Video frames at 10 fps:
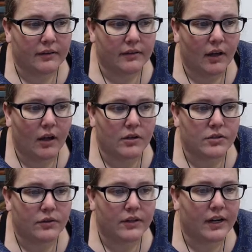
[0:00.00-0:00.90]
Also,
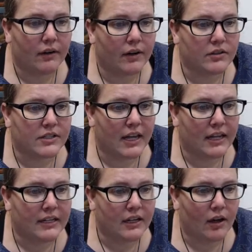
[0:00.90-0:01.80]
the narrator's
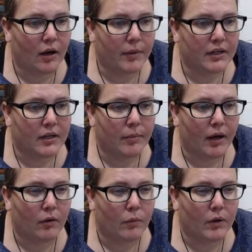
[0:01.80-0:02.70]
ending comment
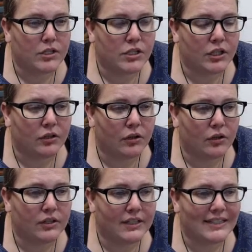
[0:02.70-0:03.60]
about what she
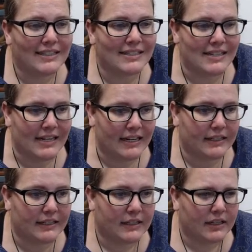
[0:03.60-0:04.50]
learned is needed.
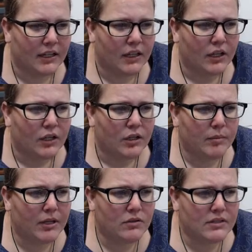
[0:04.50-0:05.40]
You
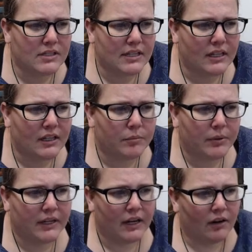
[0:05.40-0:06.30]
may use this
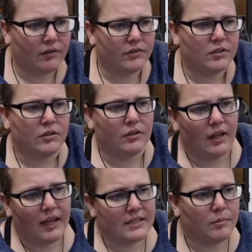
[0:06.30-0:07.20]
incomplete narrative
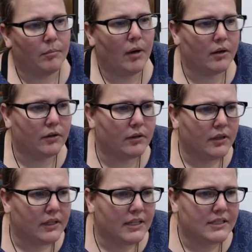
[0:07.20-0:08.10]
as a model
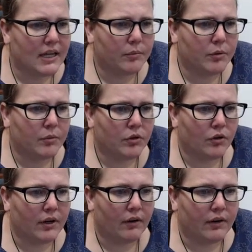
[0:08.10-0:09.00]
to help you with your
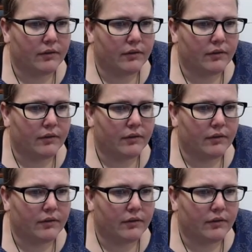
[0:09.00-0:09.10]
narrative.